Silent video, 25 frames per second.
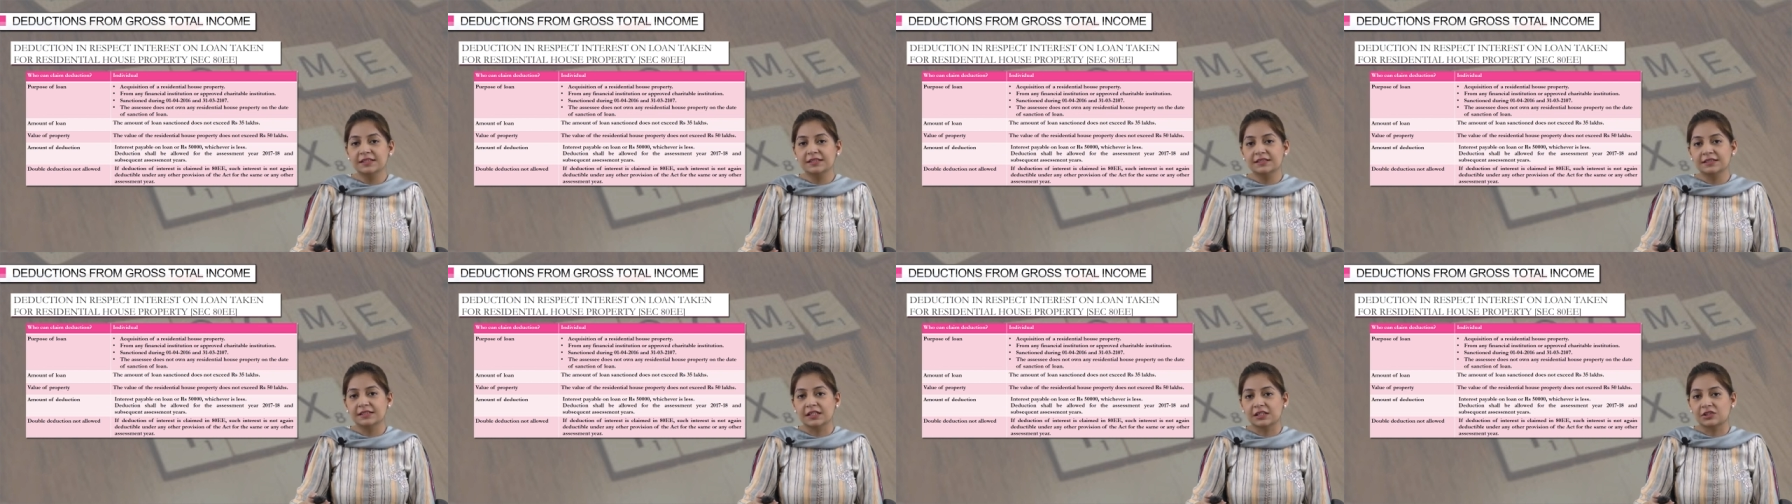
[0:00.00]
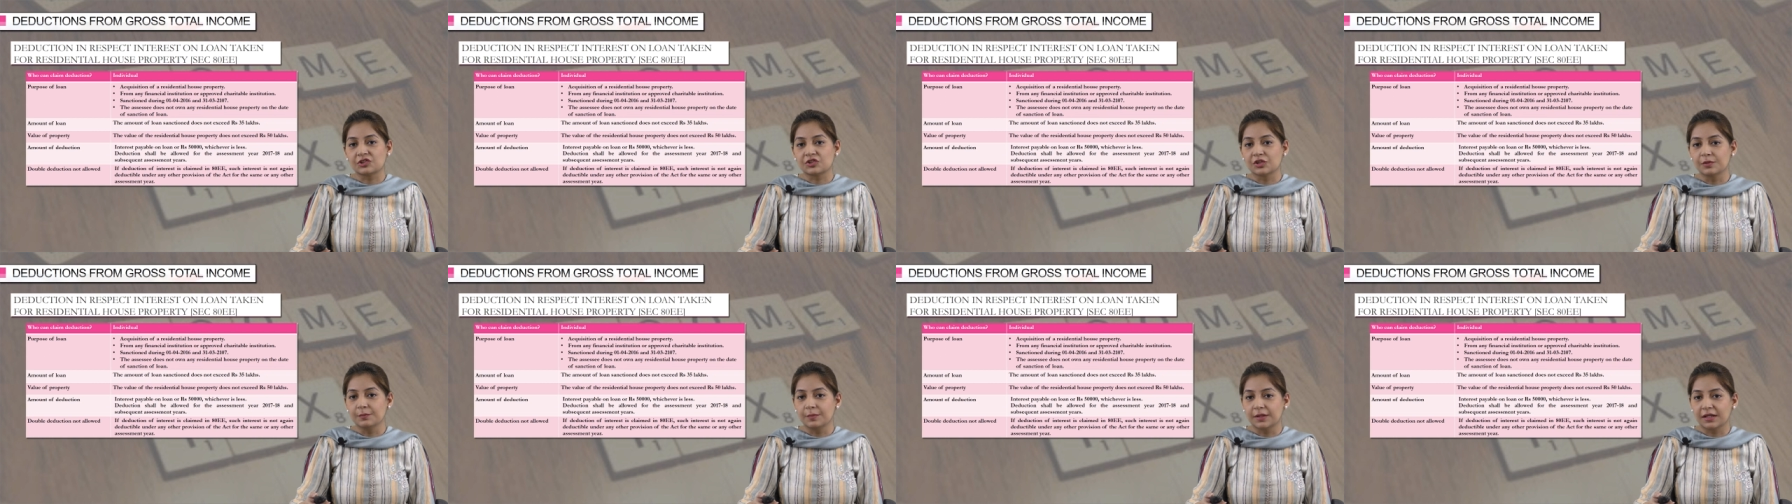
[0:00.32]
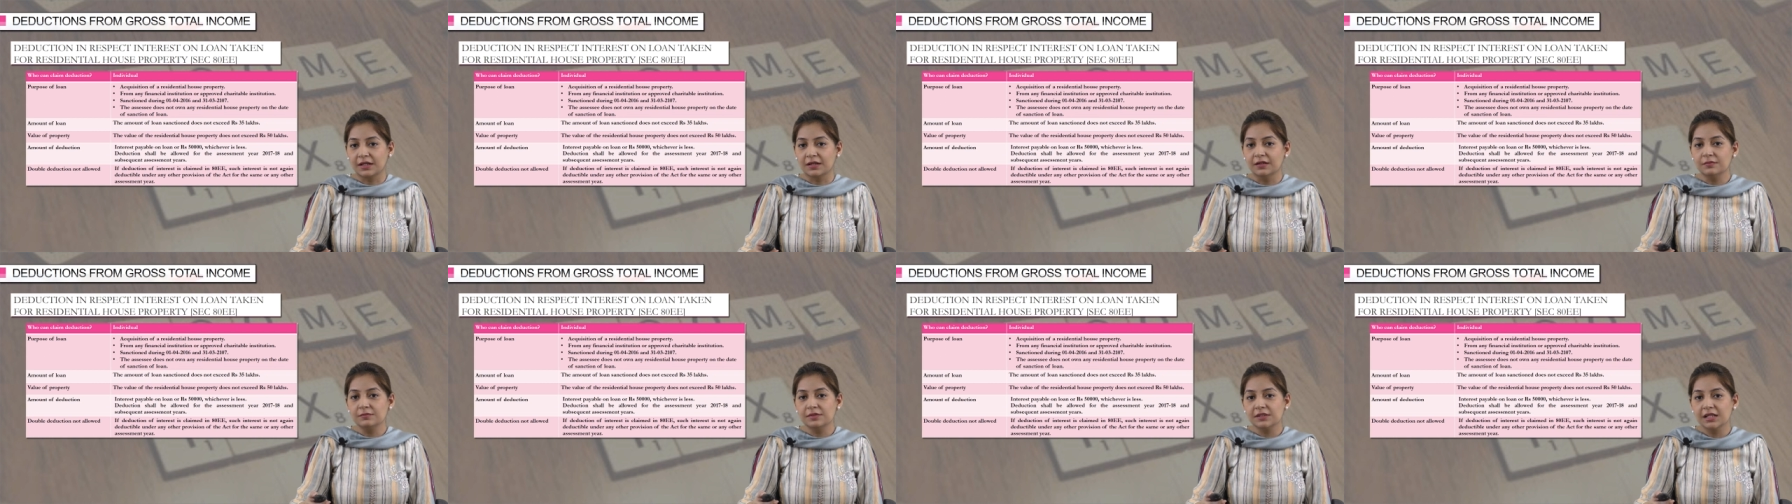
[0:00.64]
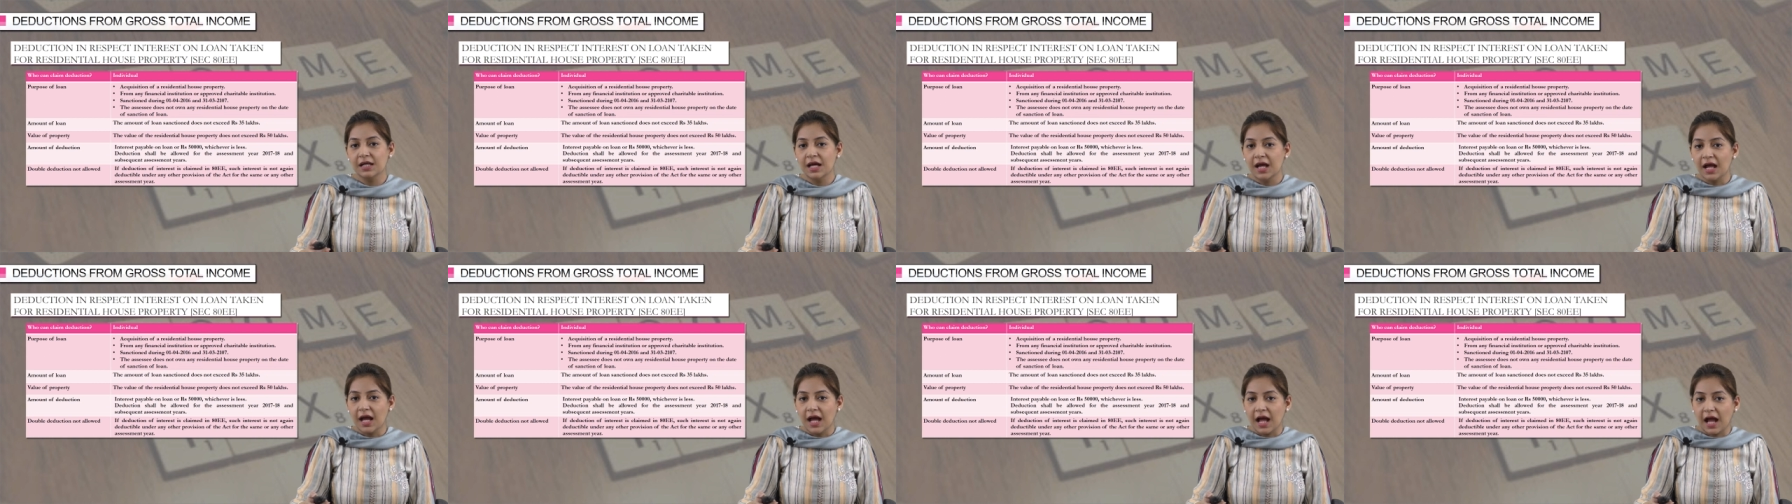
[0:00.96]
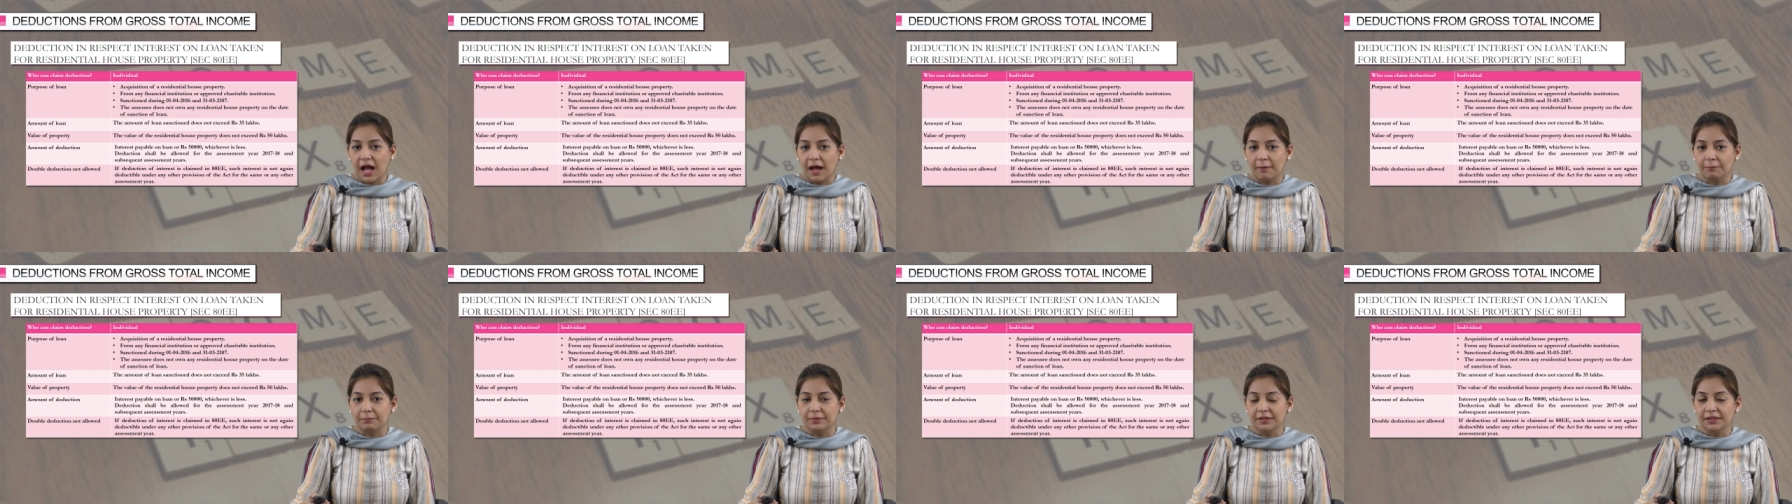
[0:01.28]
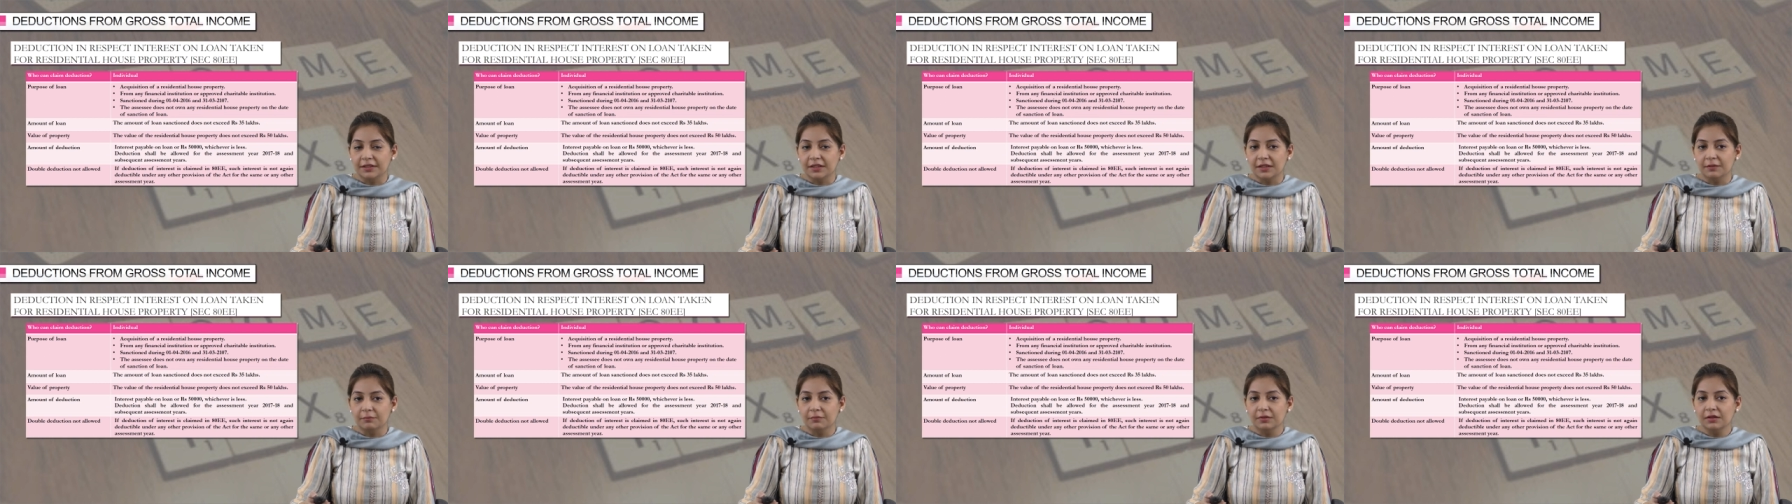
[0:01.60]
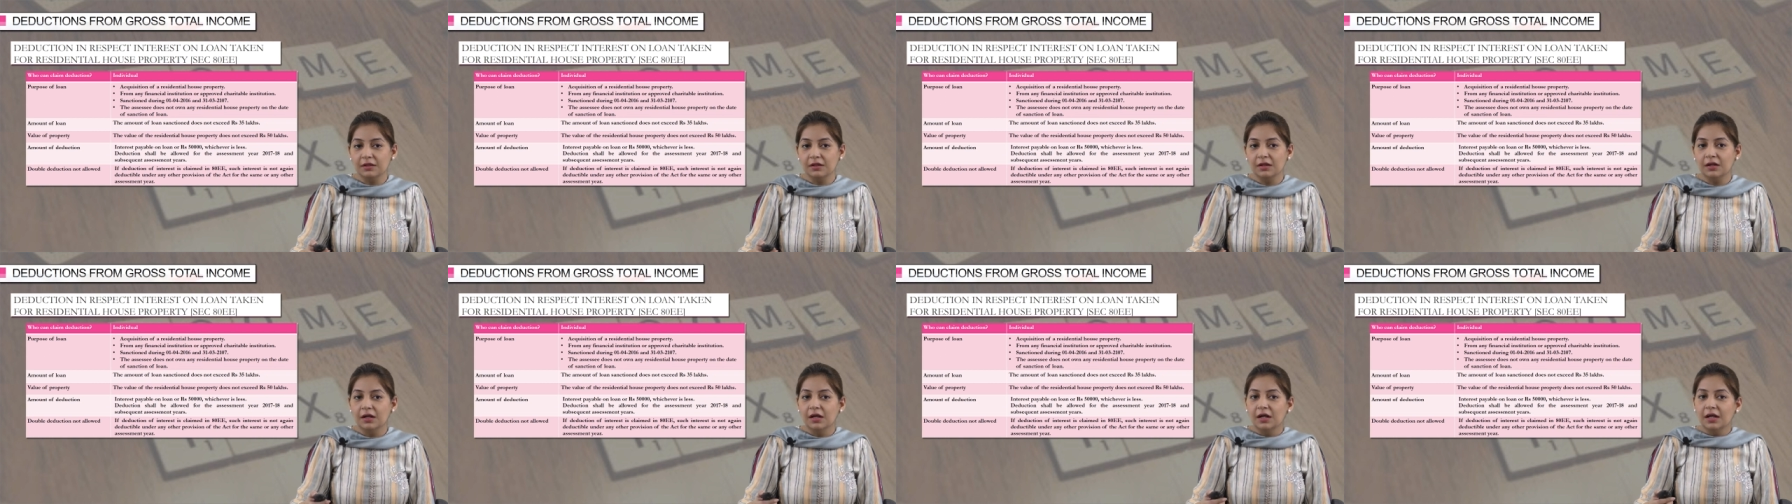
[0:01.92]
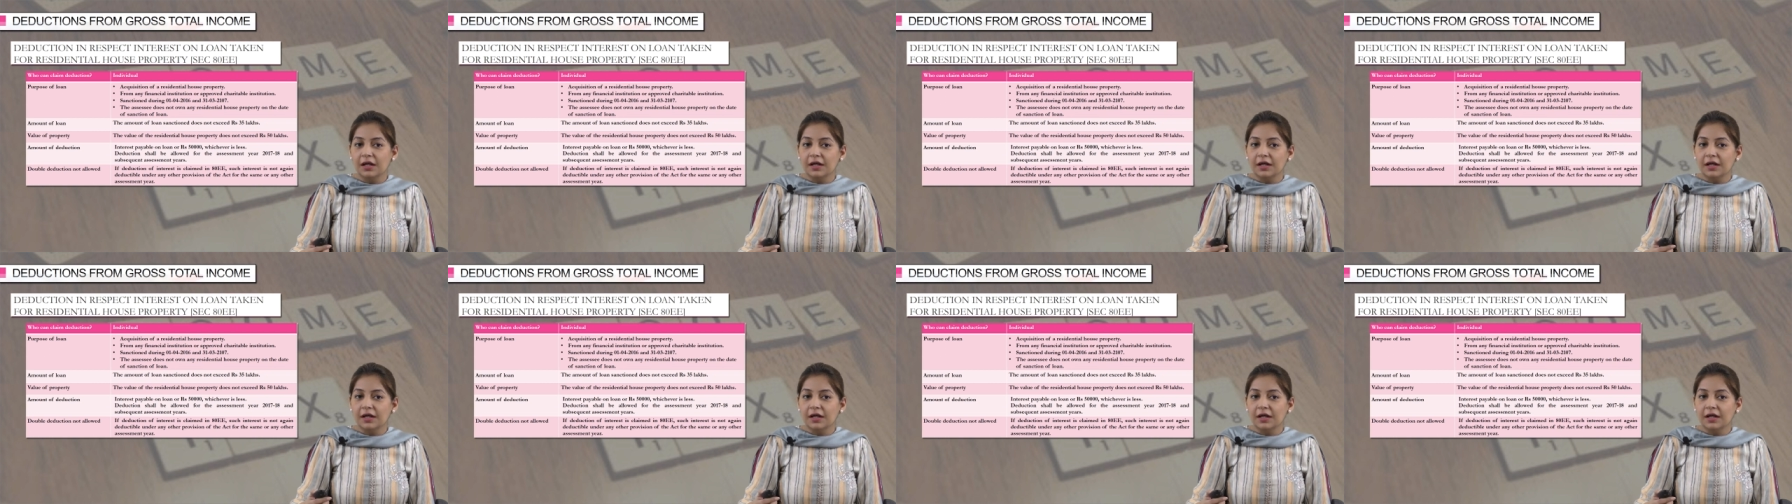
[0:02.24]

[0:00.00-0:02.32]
this section becomes applicable.